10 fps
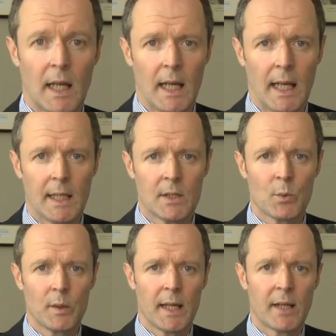And
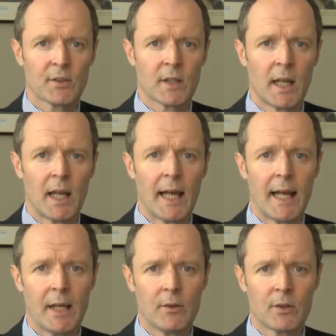we asked,
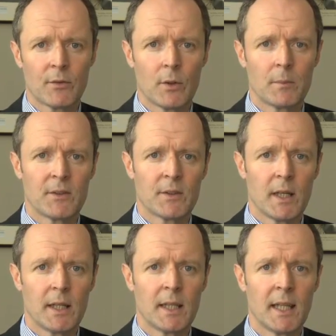how does a firm
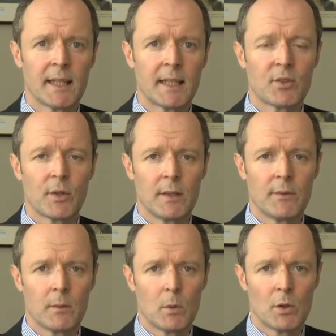decide that it's ready for
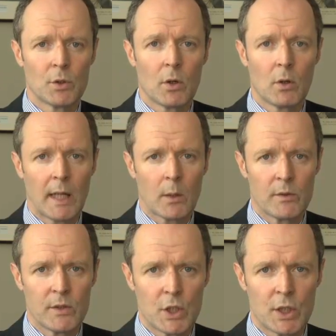a merger or
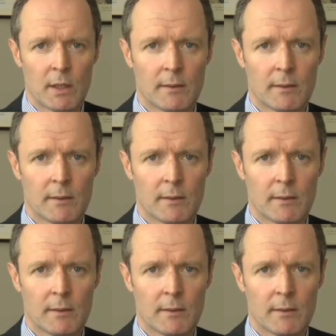acquisition?